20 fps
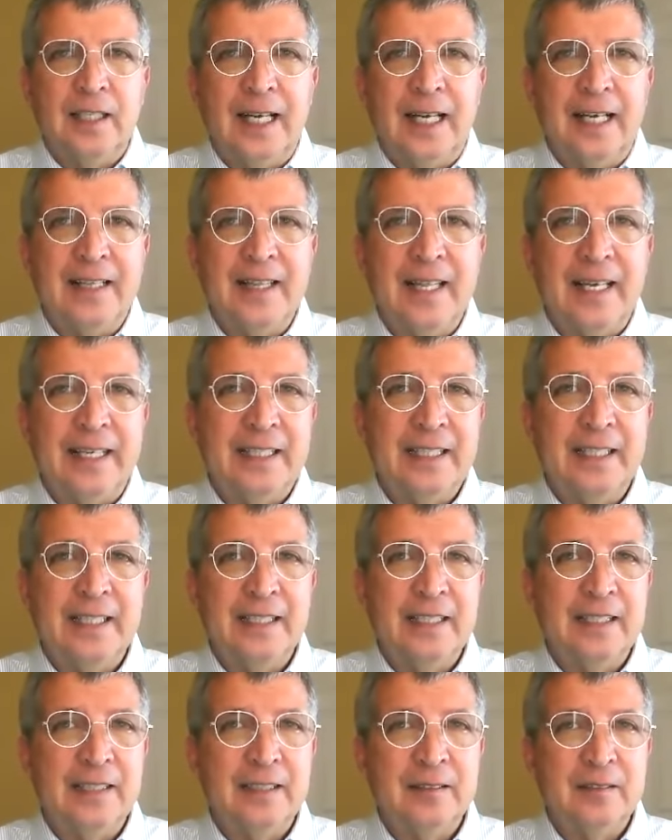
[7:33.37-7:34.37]
and they
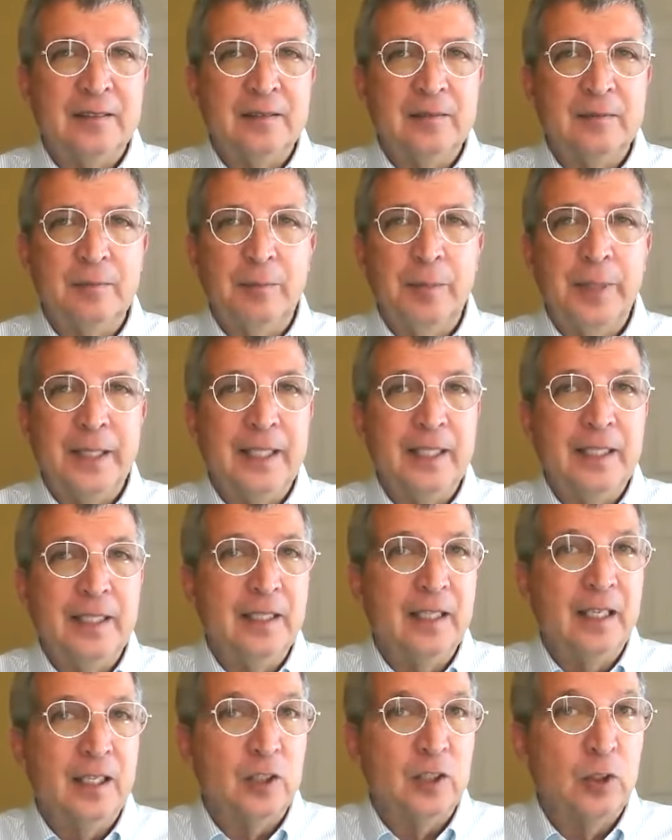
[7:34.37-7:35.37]
can
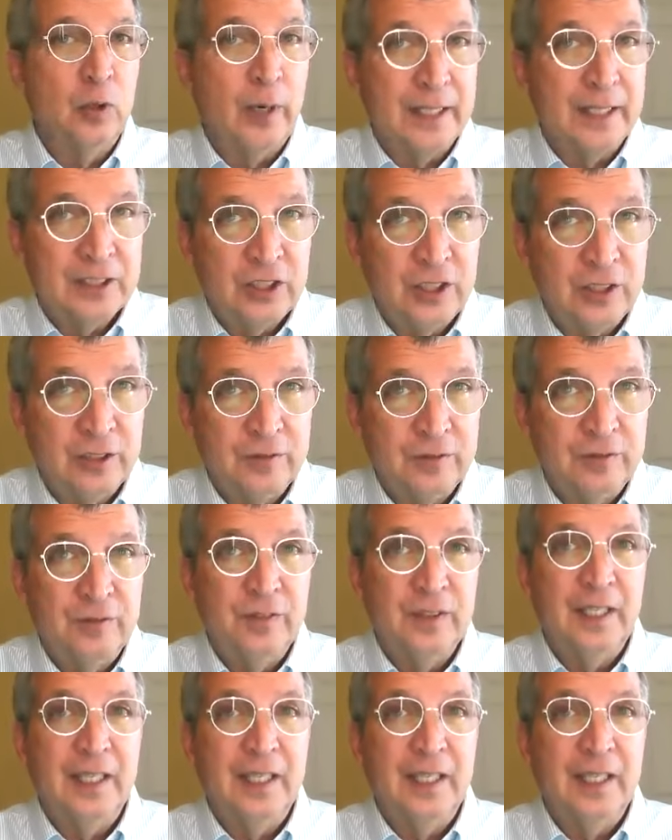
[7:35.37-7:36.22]
be aggressive